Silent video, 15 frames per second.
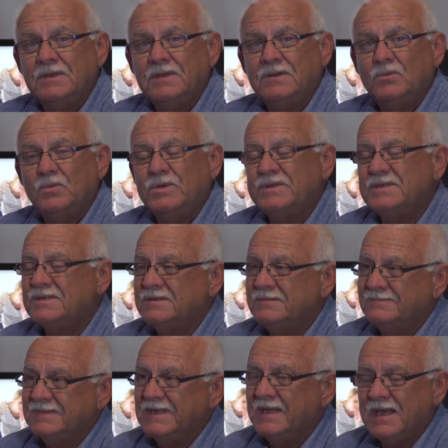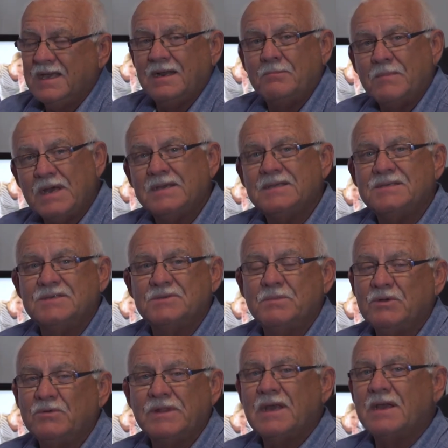which again amazes
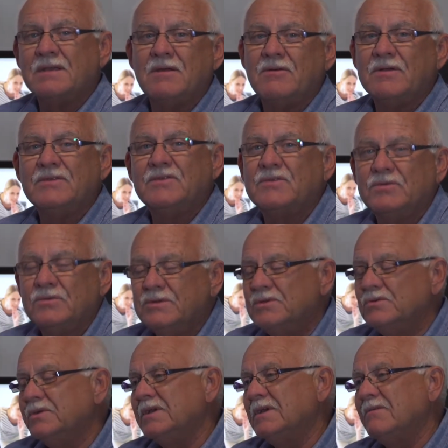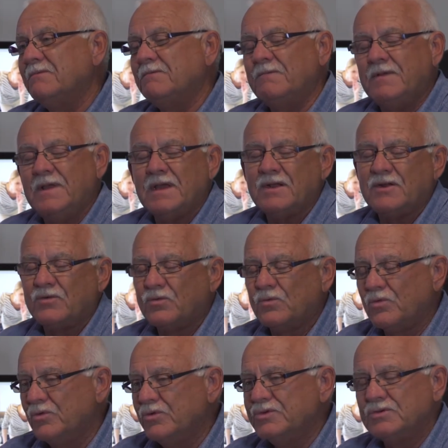me, without going through and doing a
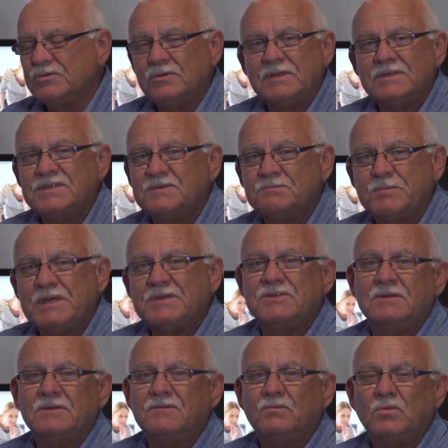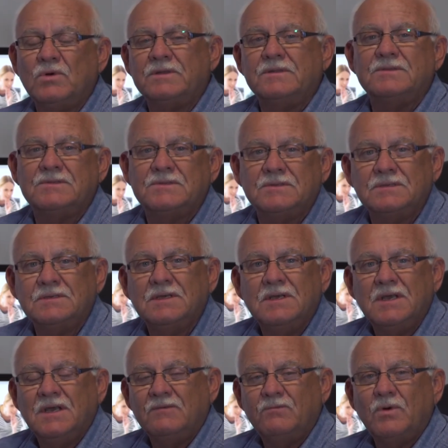crucial inspection of
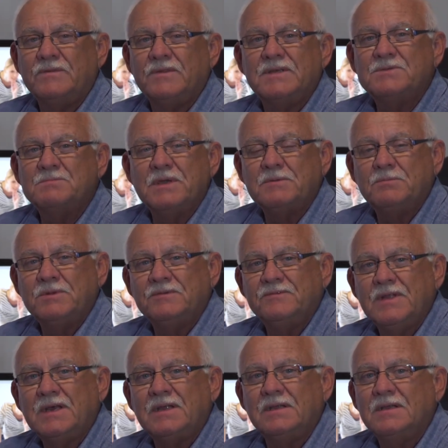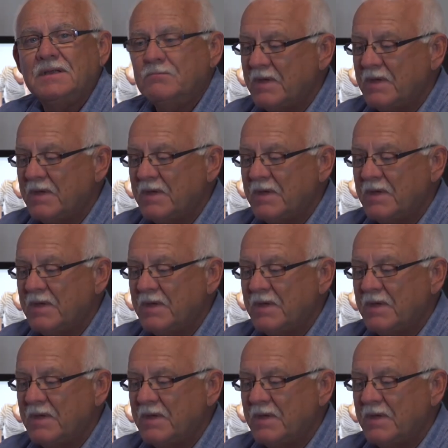what these people have done.